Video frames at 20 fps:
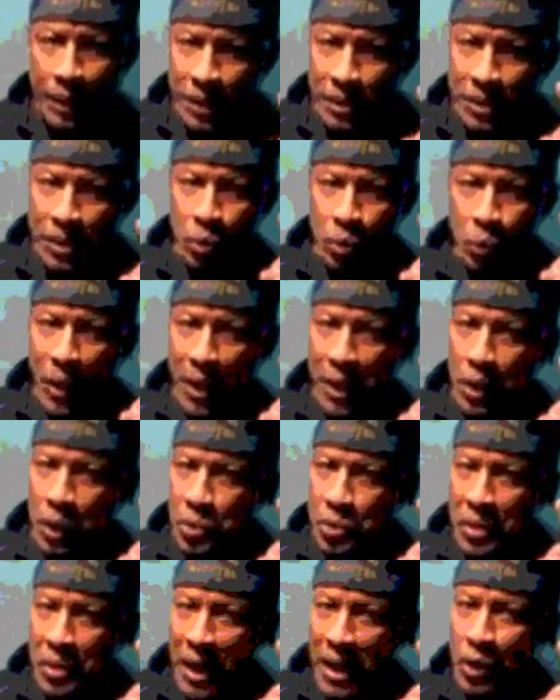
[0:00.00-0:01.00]
This is where you
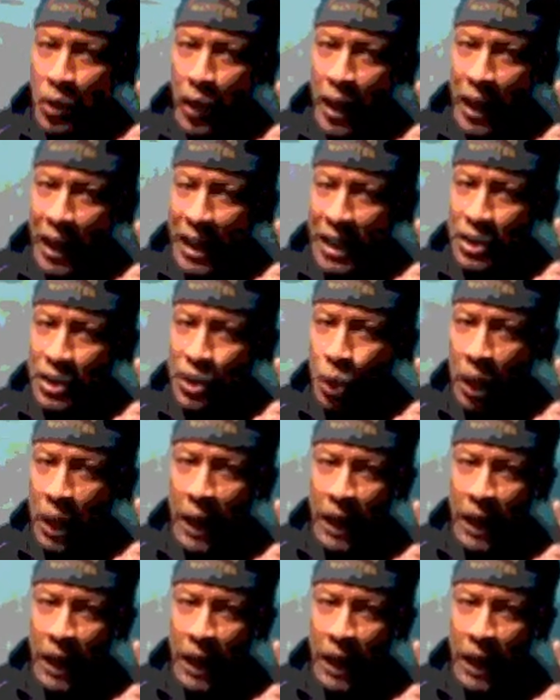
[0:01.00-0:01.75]
train your ears to